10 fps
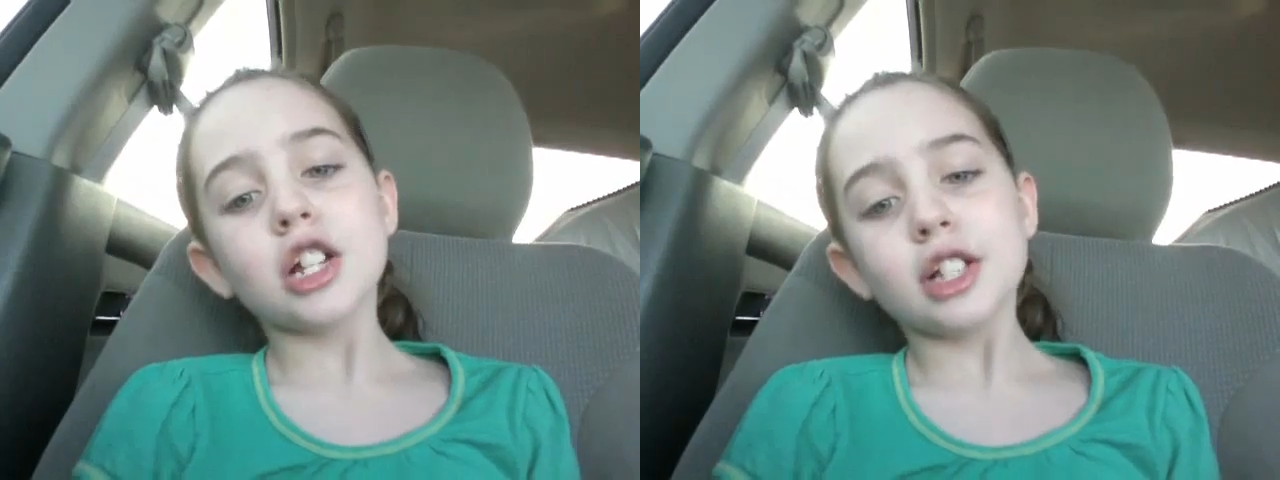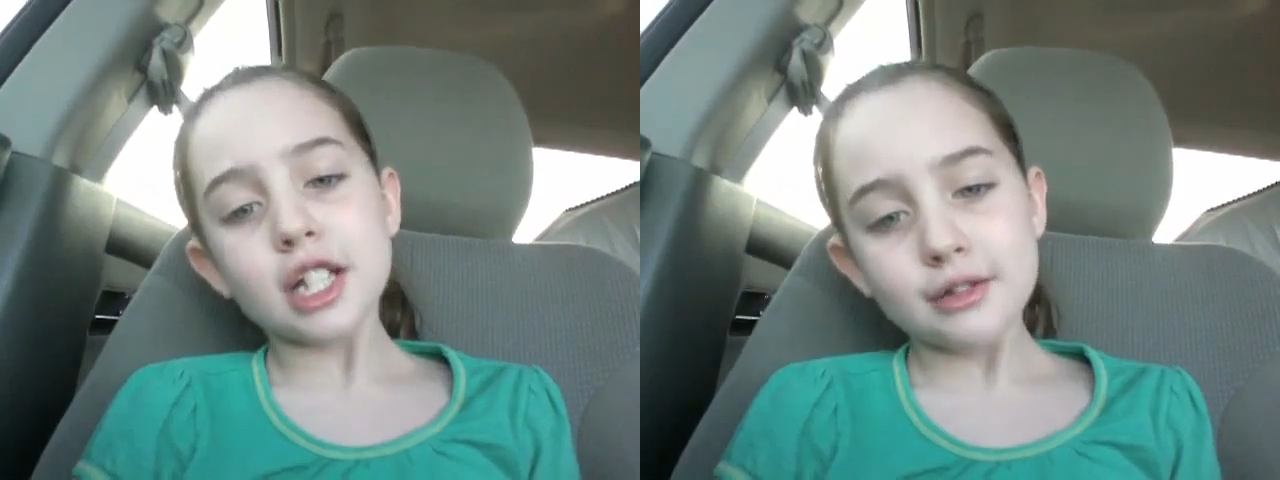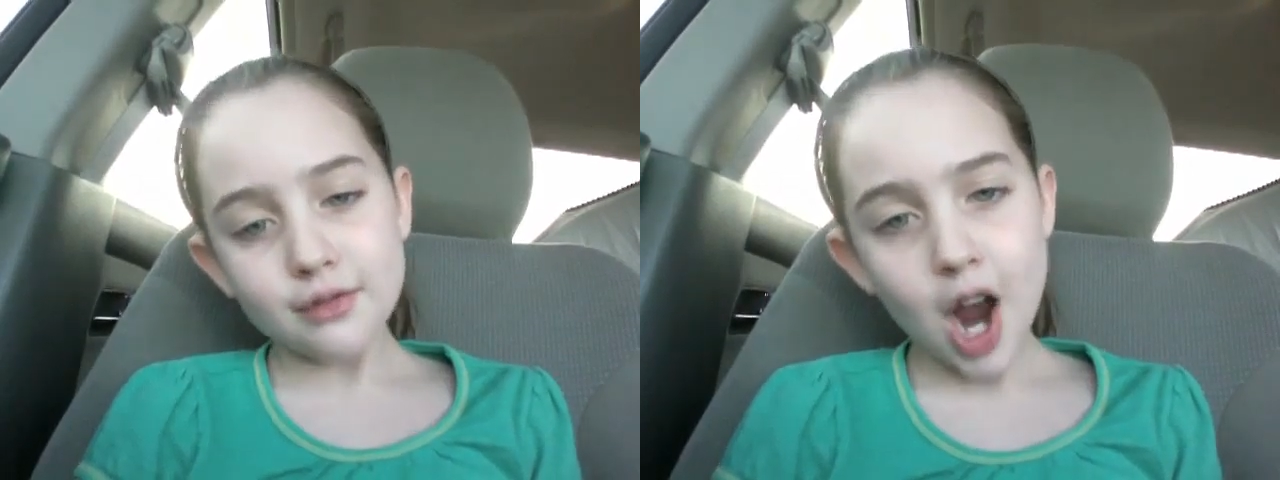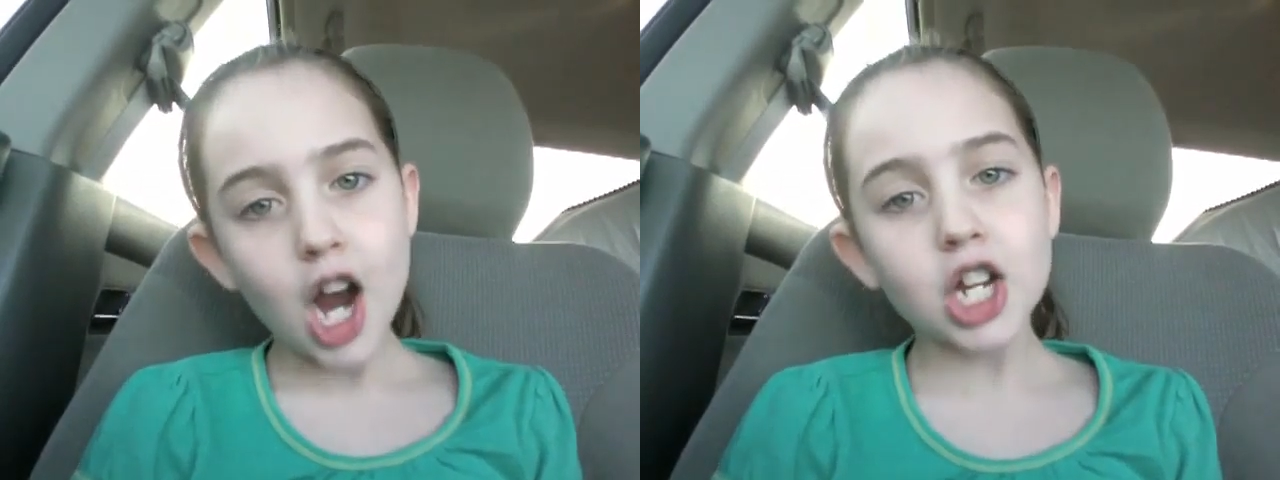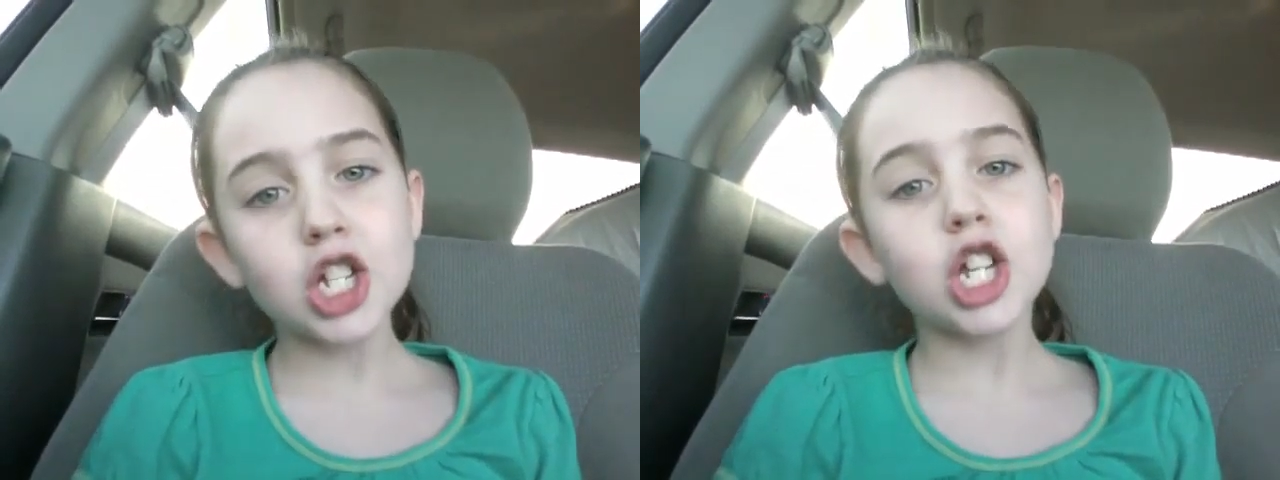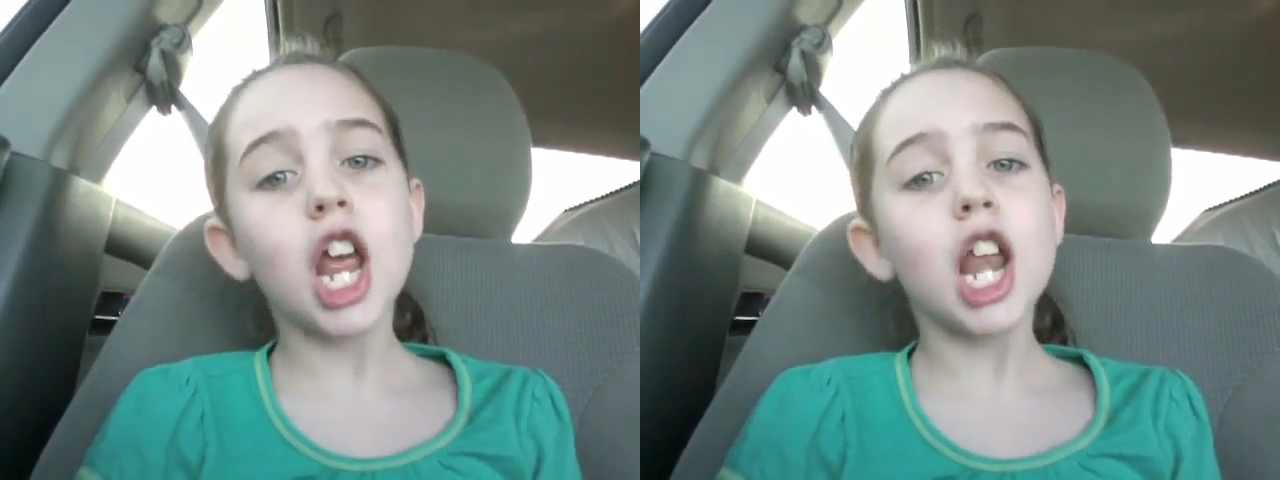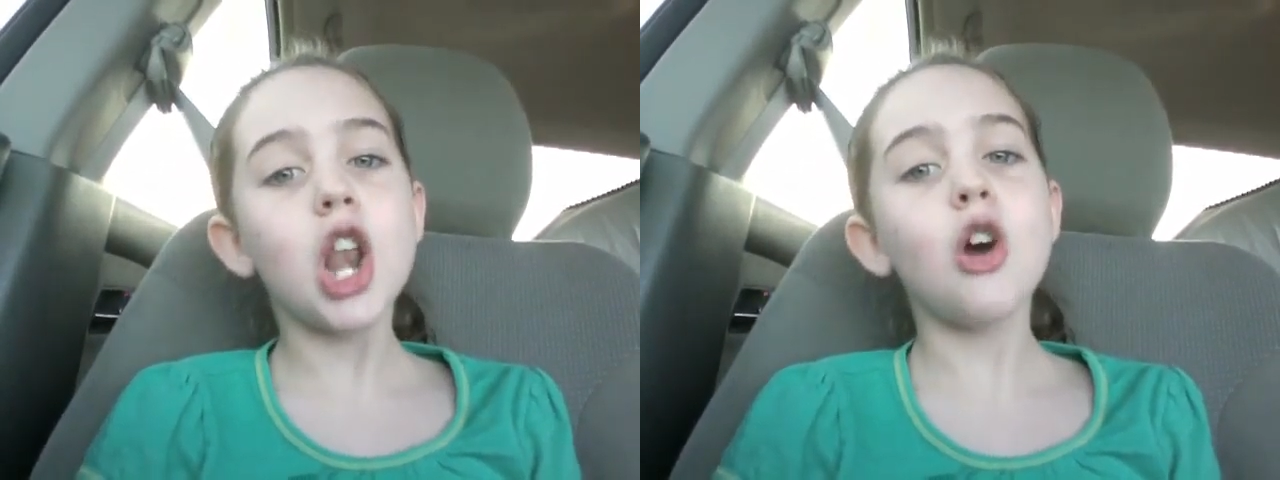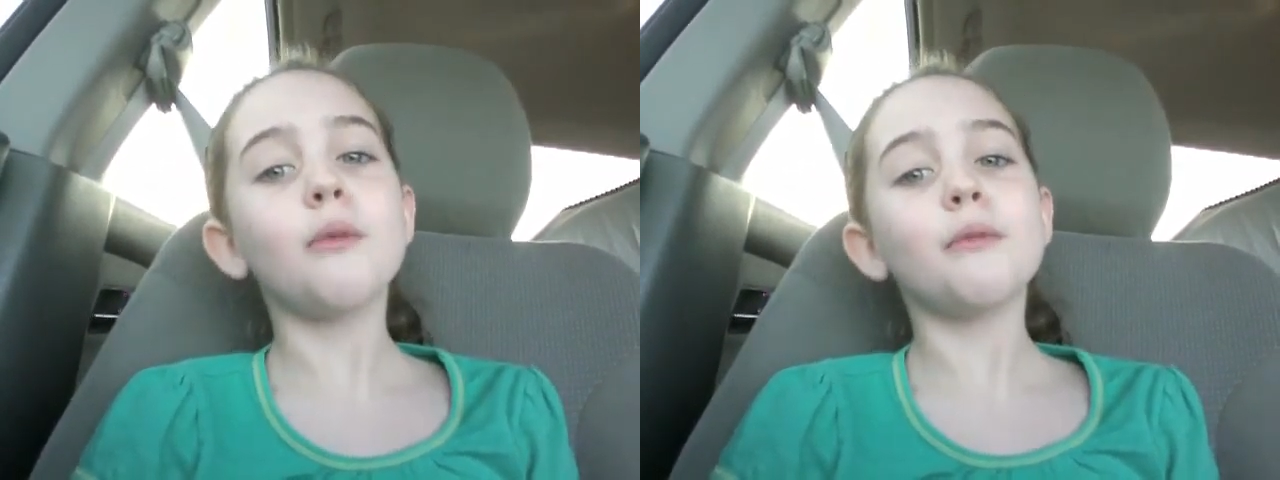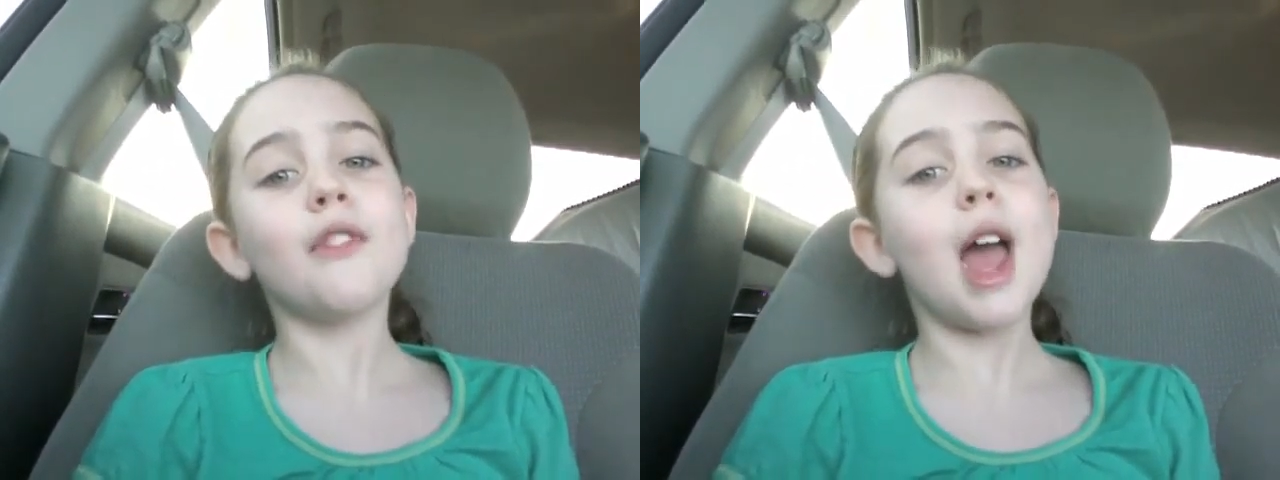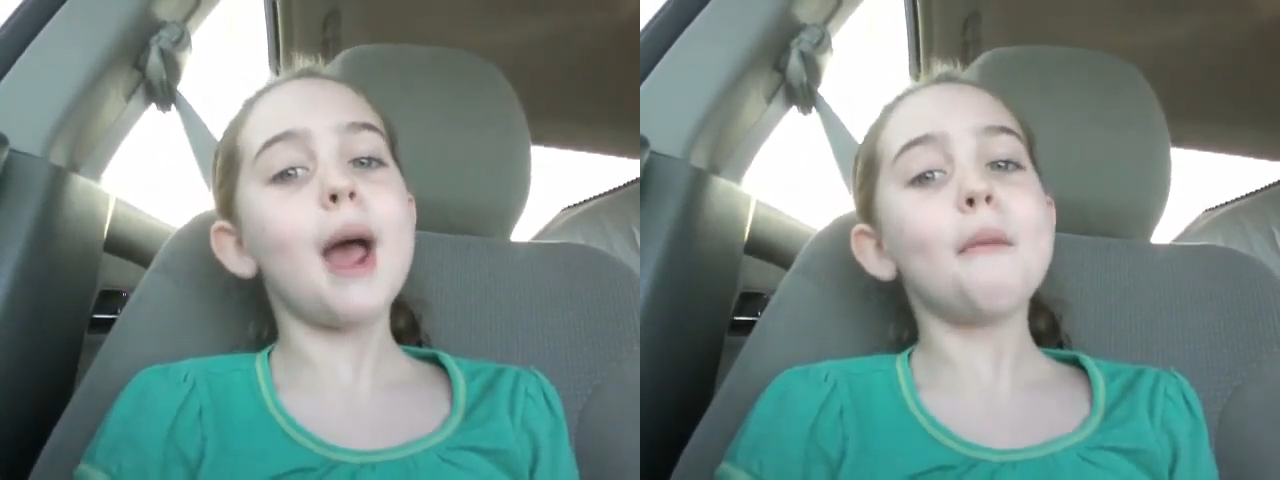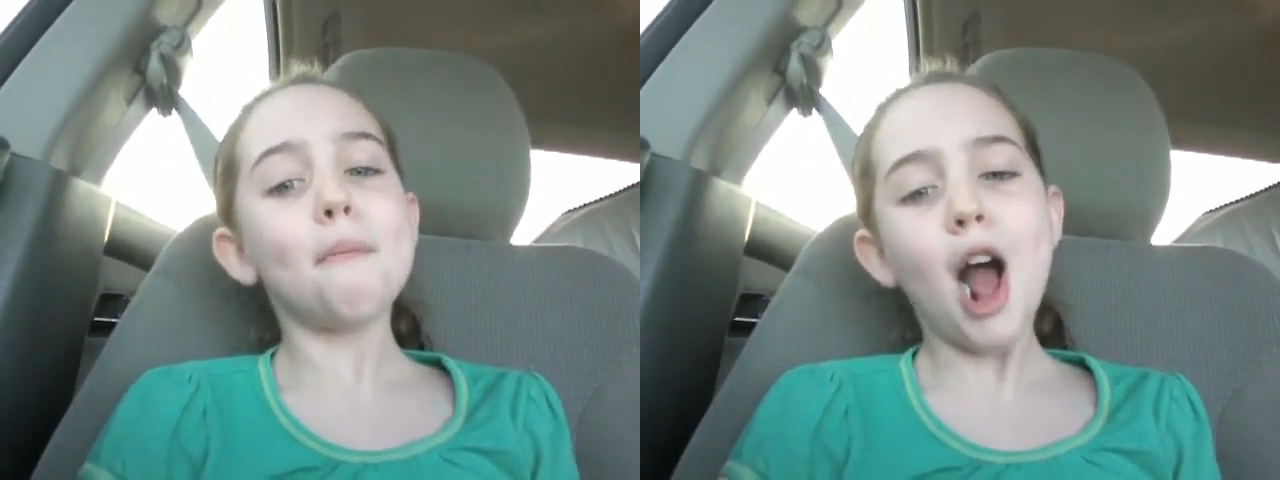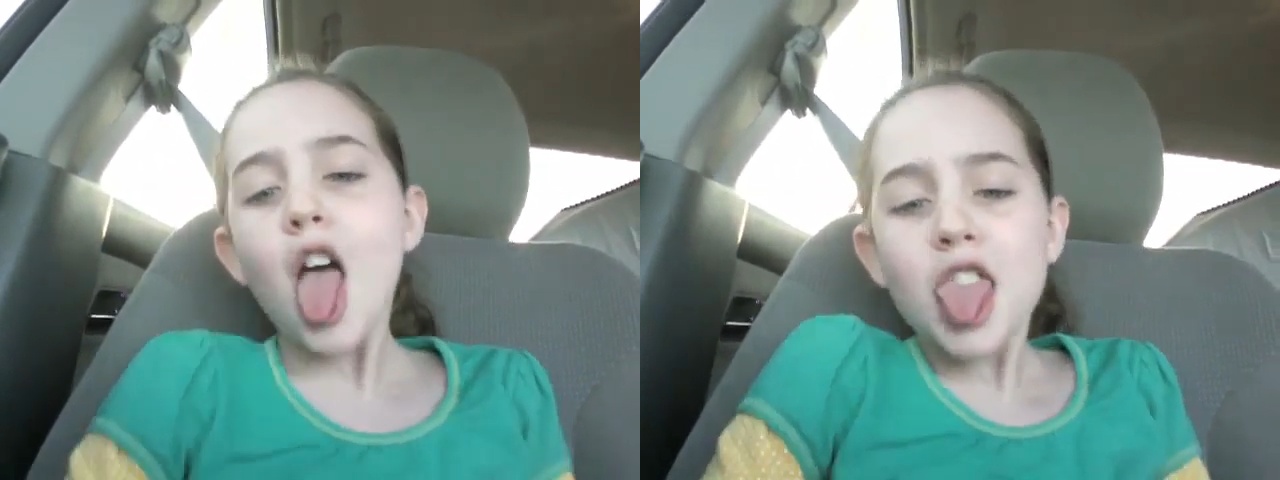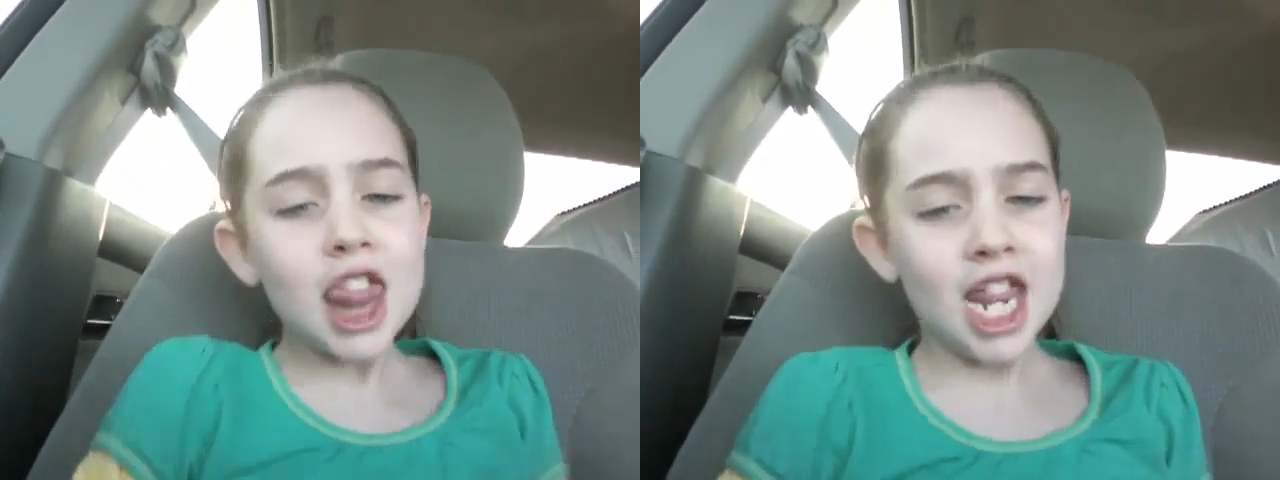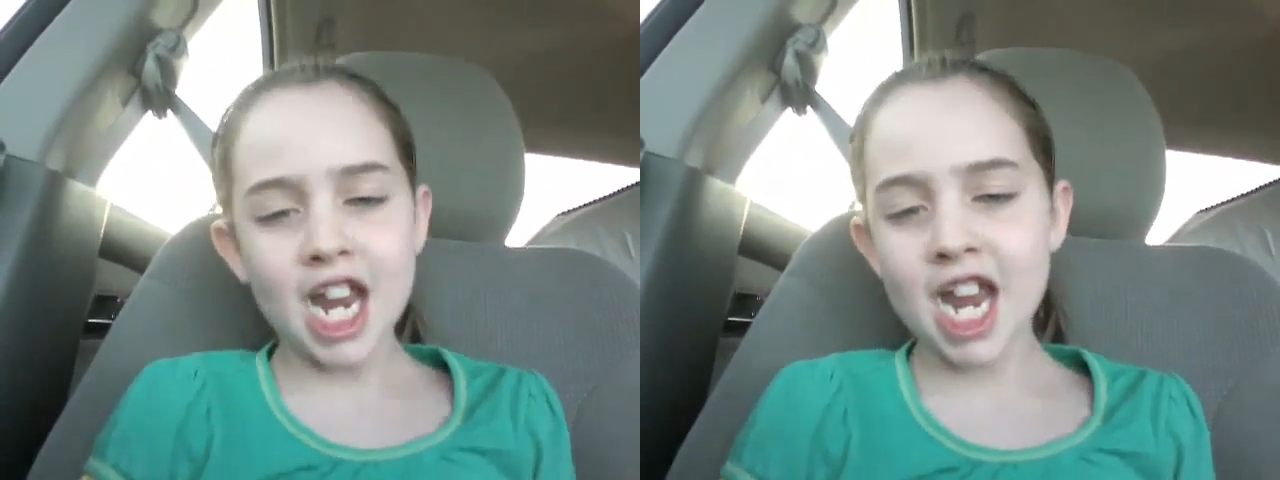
dysfunctional family?